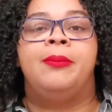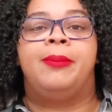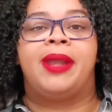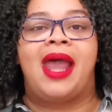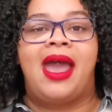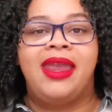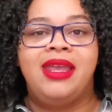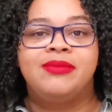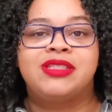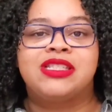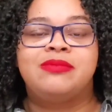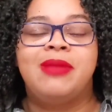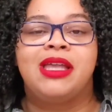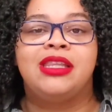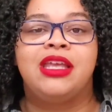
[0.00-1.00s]
but I am
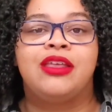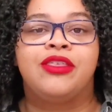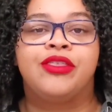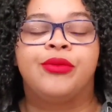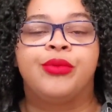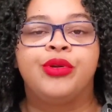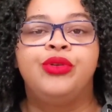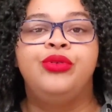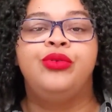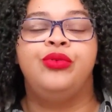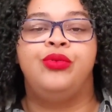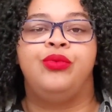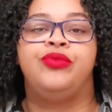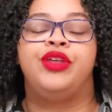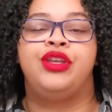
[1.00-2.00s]
smelling
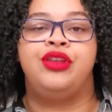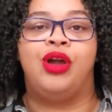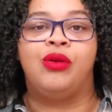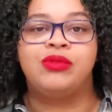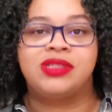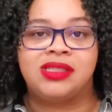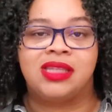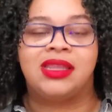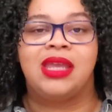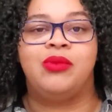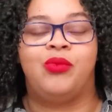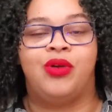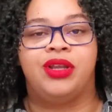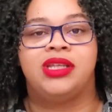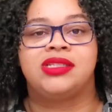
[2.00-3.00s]
through the notes that they
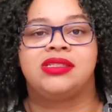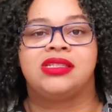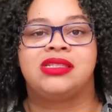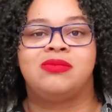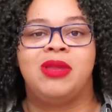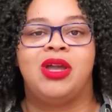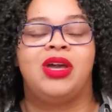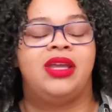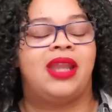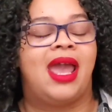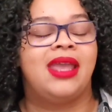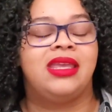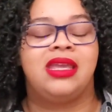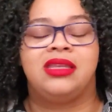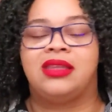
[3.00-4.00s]
want us to smell. And
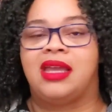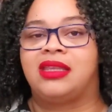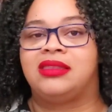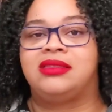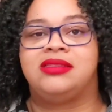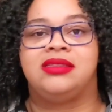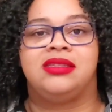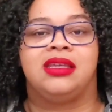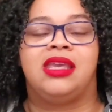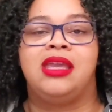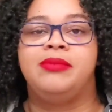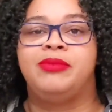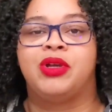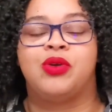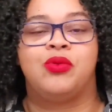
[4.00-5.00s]
I get like to the
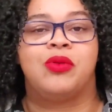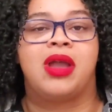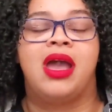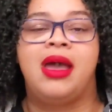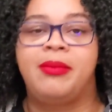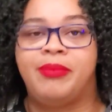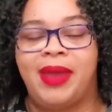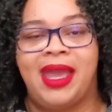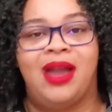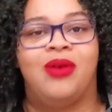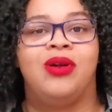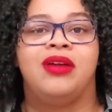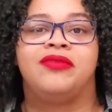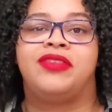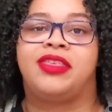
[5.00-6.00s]
chemical
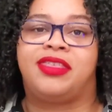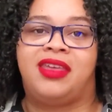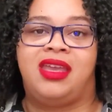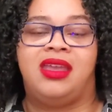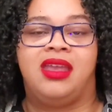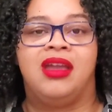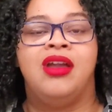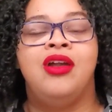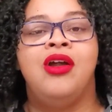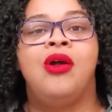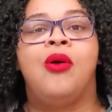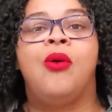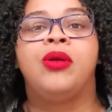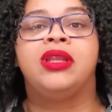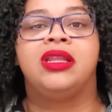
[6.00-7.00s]
compound of the thing
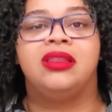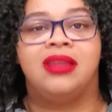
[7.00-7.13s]
on a